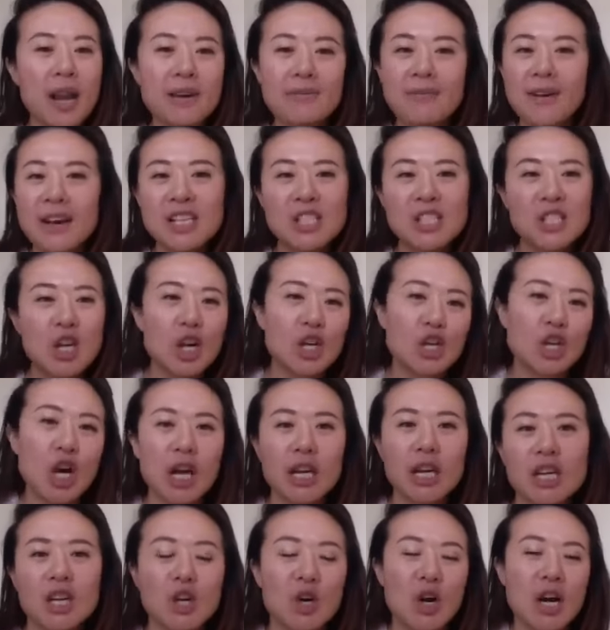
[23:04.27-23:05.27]
If I start
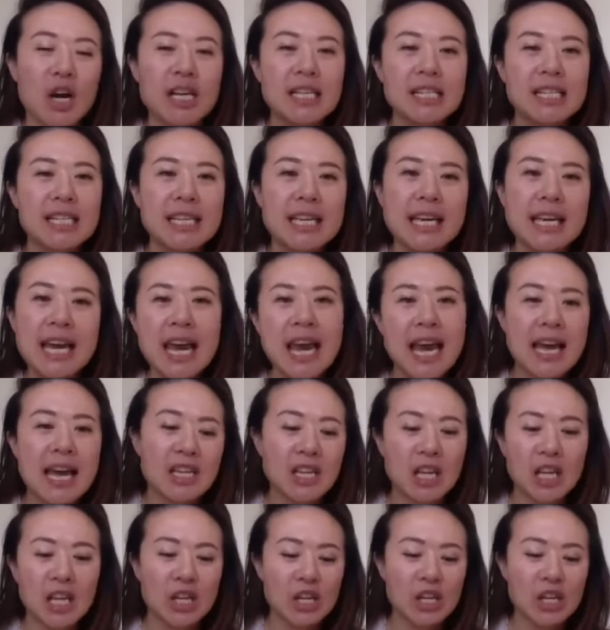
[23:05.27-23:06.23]
talking crazy and